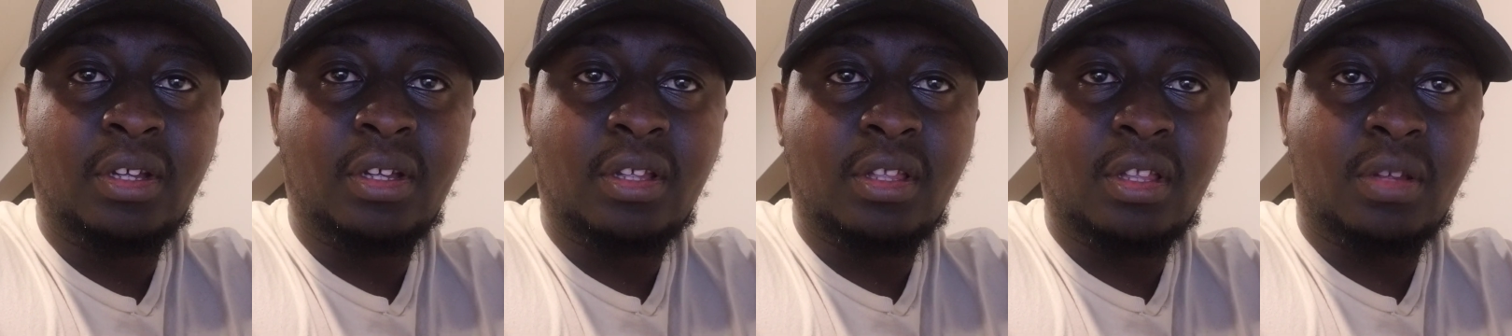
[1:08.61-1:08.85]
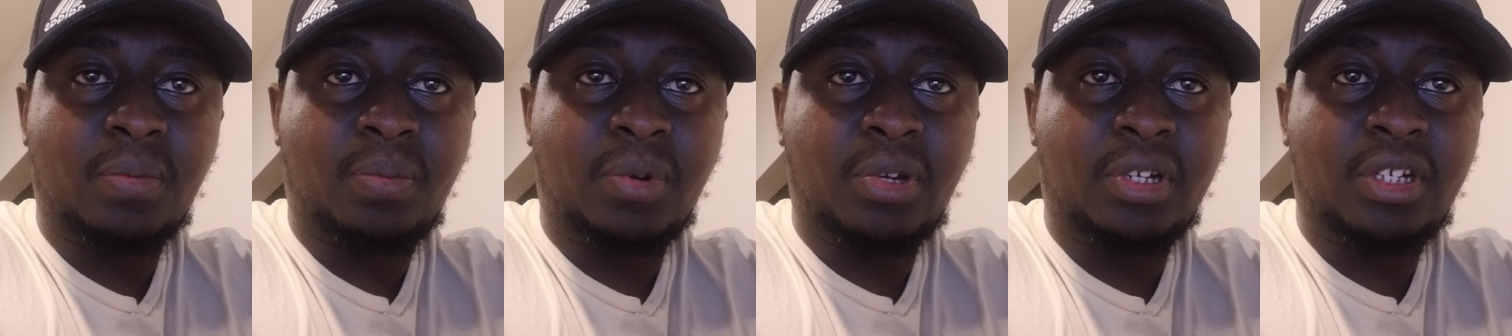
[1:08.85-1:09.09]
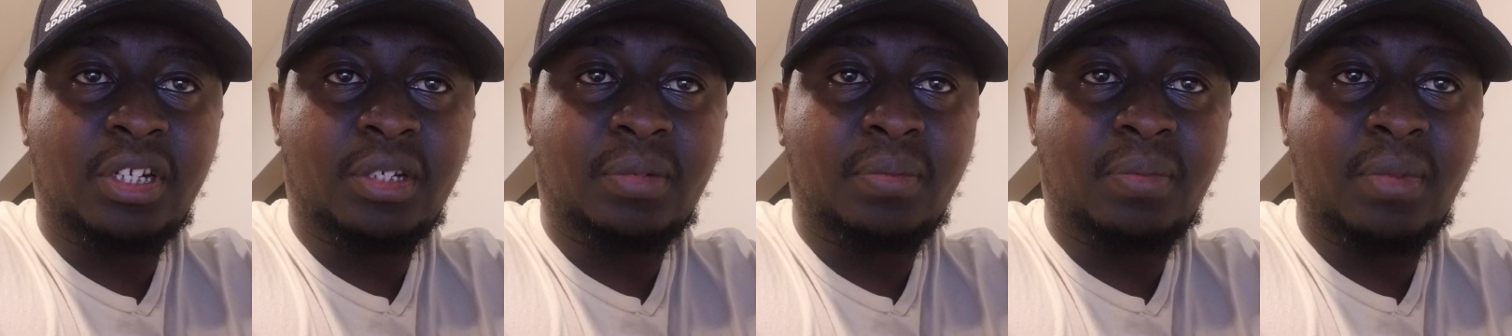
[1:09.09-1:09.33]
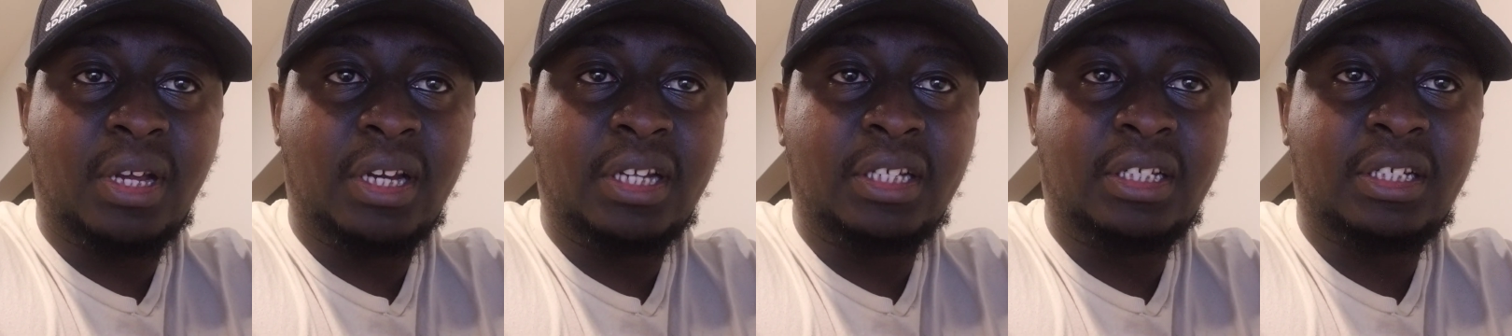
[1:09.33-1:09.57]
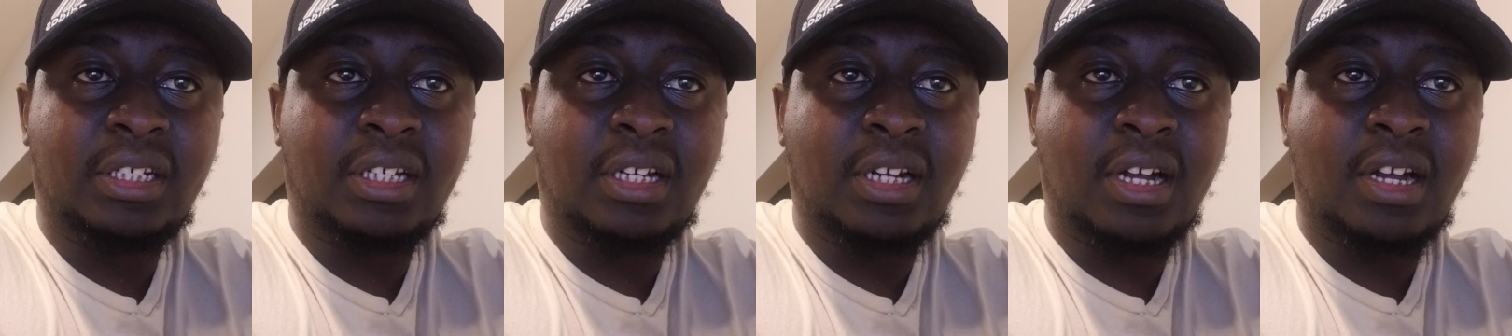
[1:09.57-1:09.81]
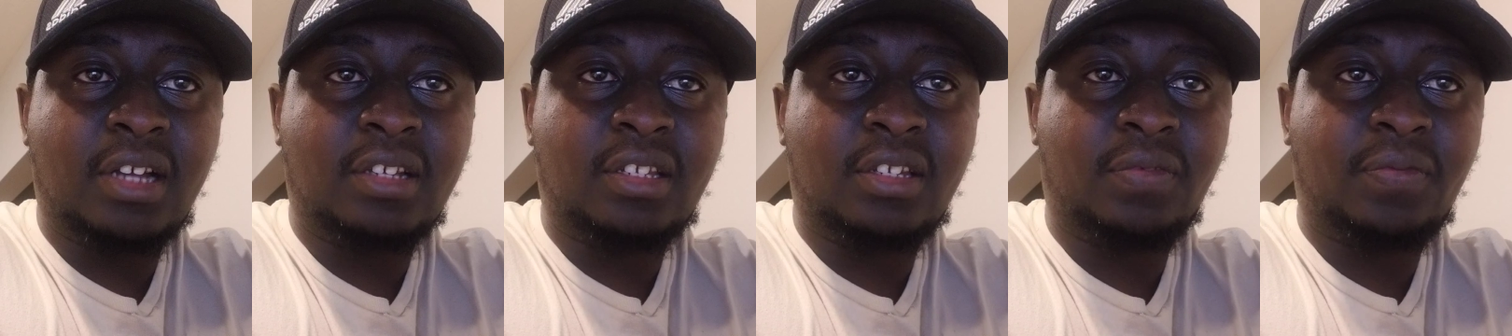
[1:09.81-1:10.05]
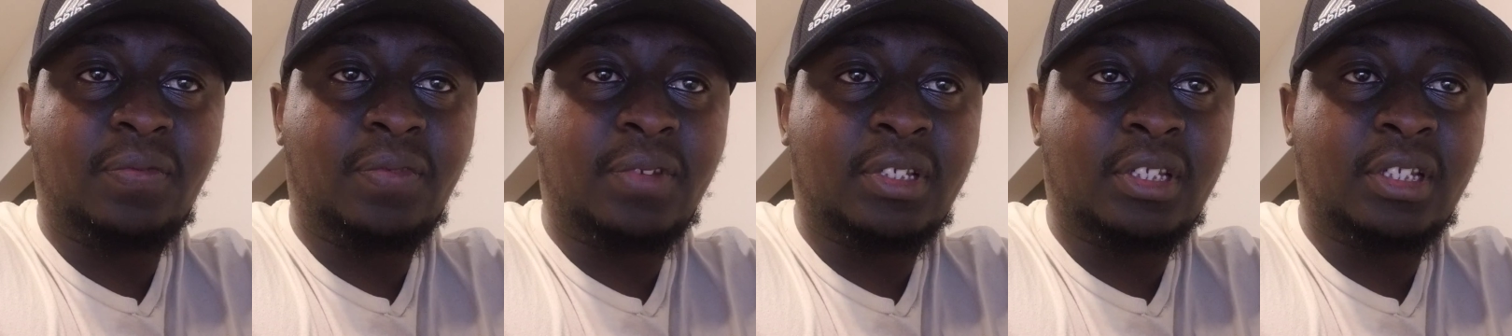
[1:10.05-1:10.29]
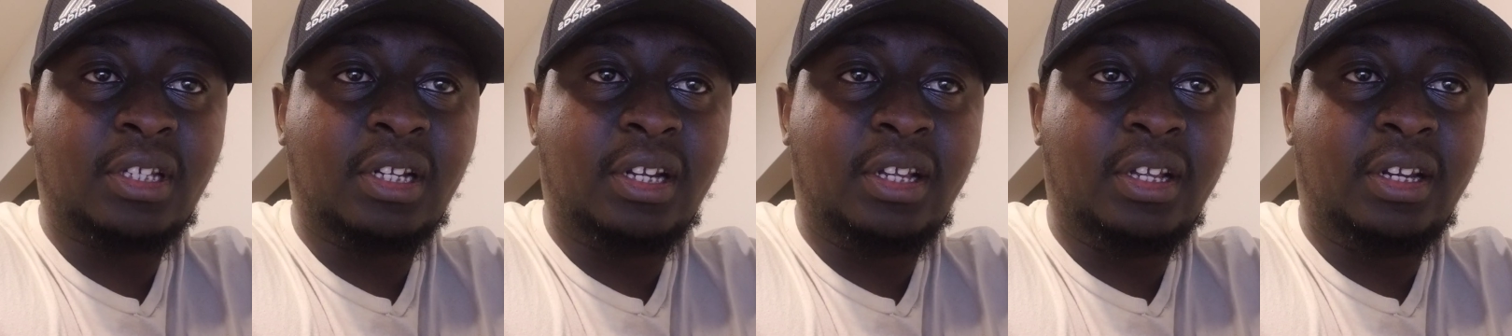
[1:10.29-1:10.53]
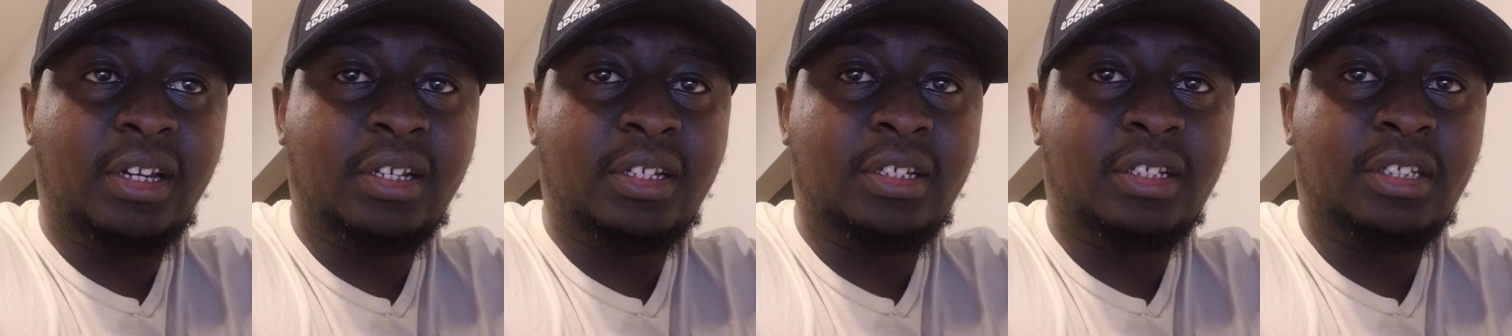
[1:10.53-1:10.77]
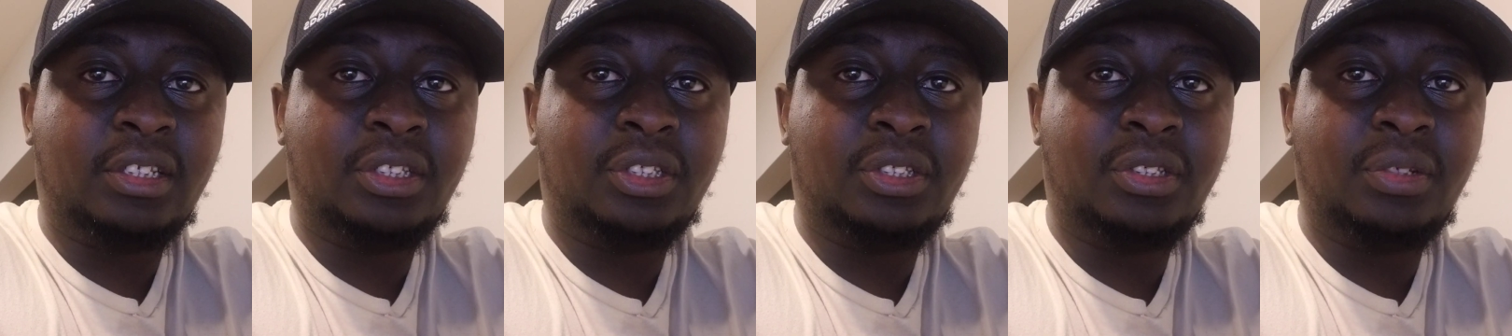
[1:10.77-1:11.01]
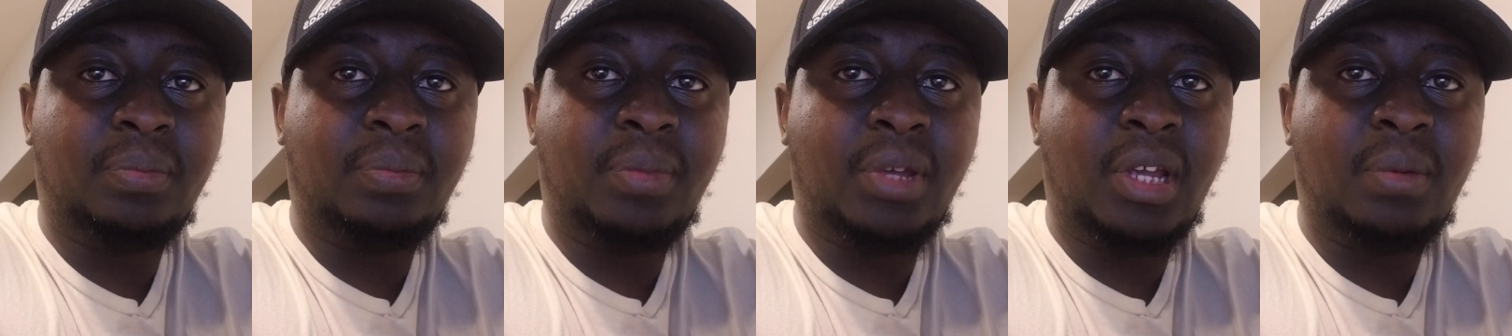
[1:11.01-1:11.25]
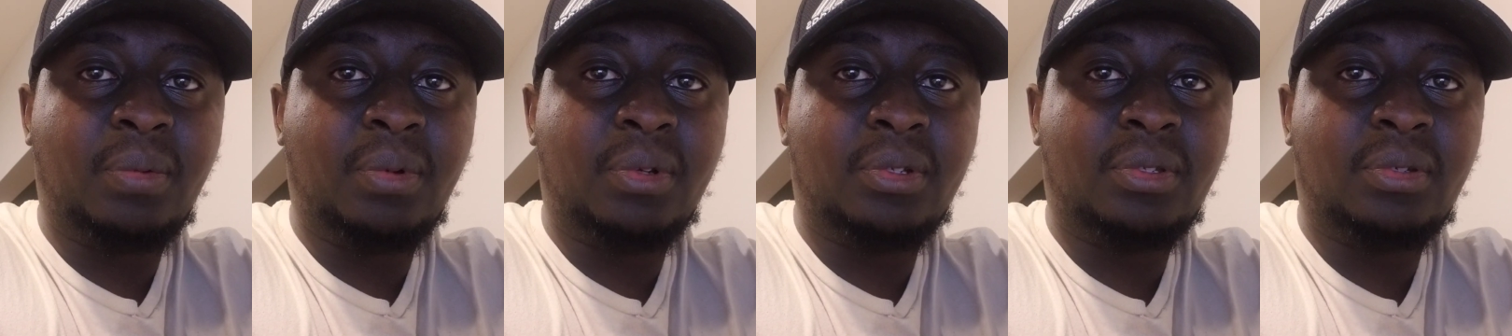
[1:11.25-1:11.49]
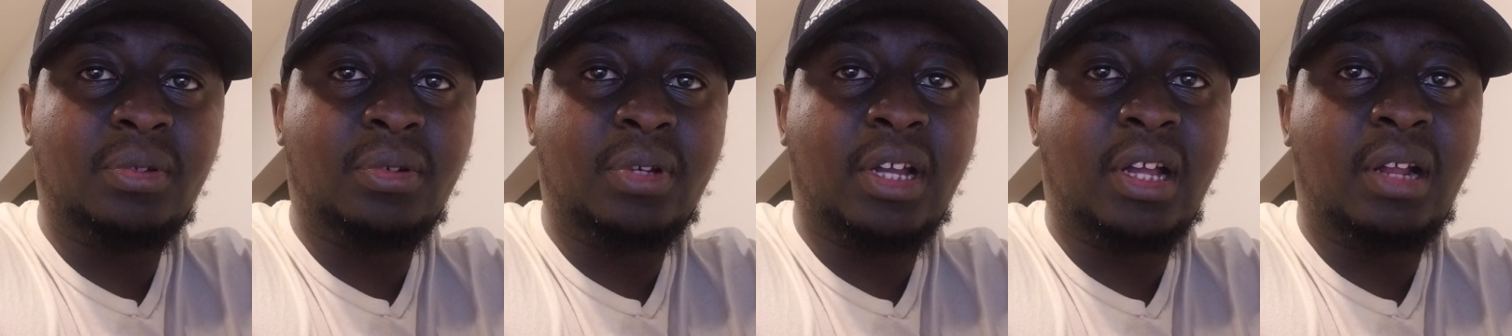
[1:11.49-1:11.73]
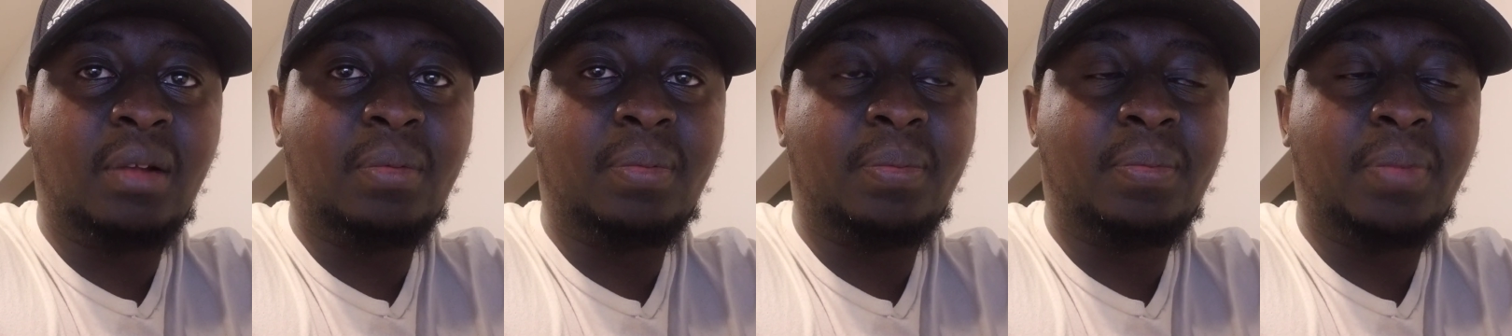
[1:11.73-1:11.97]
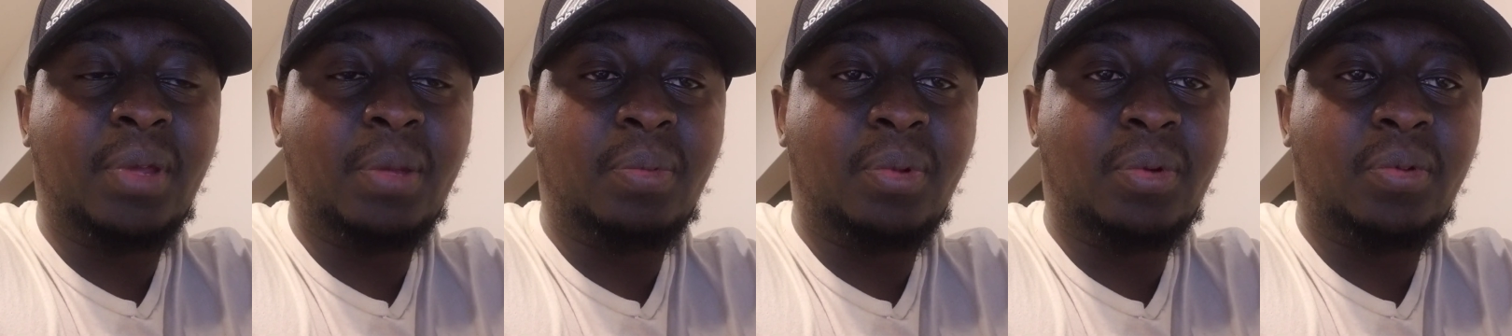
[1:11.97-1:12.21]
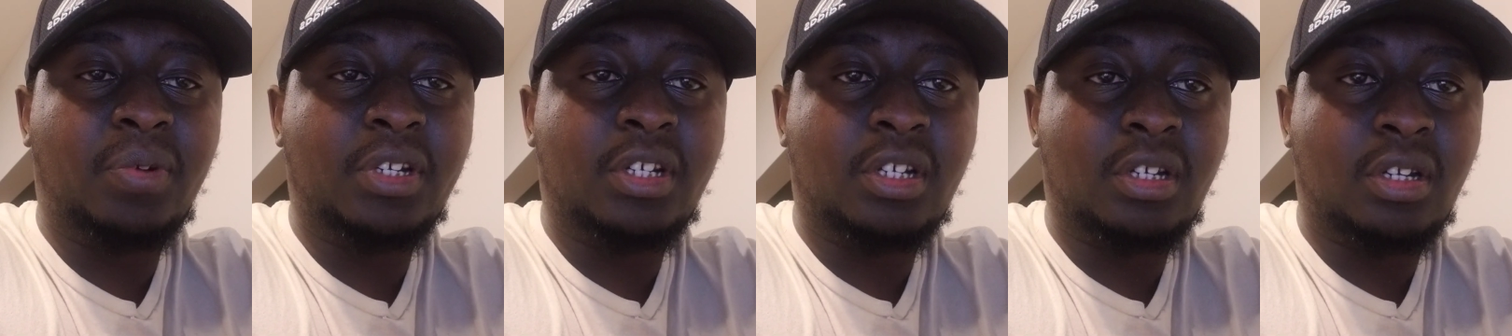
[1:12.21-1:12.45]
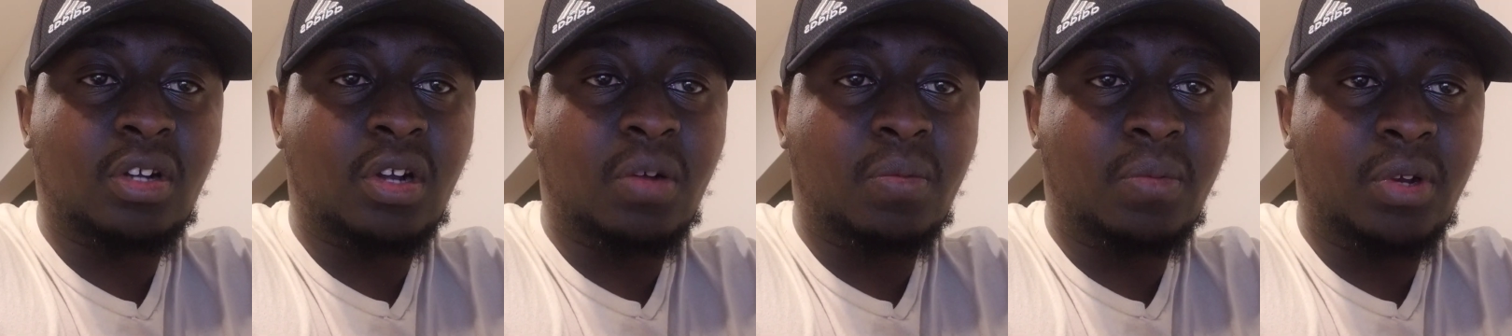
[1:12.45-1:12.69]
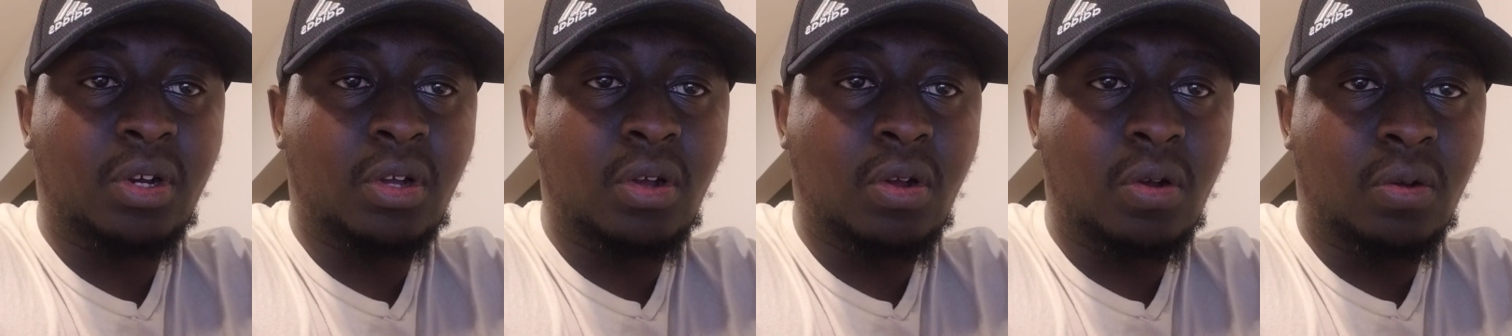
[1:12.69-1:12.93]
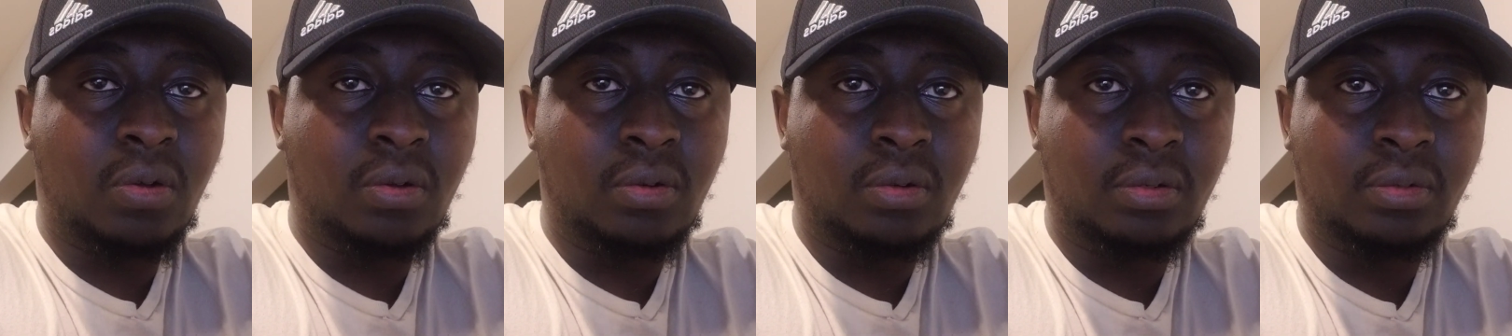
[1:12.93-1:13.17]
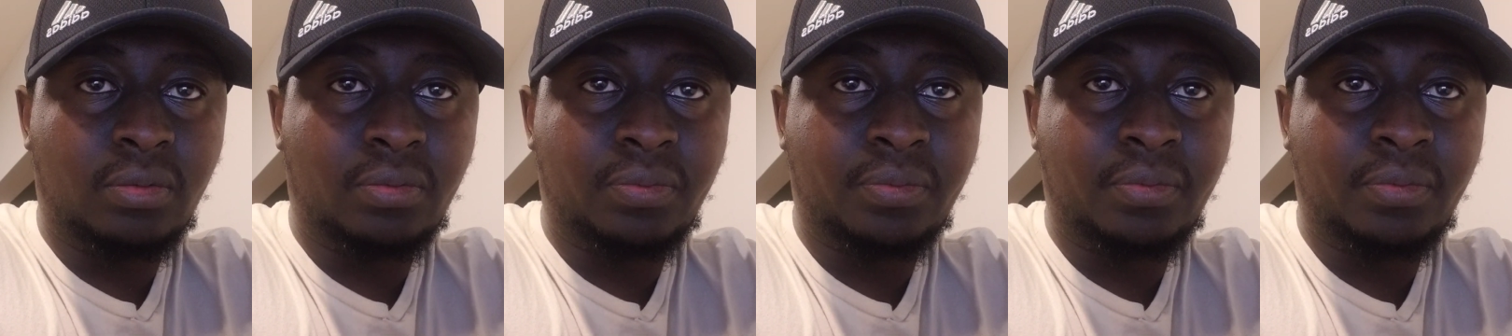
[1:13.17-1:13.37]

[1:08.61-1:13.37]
The project manager, as a facilitator, should be able to help people reach a common goal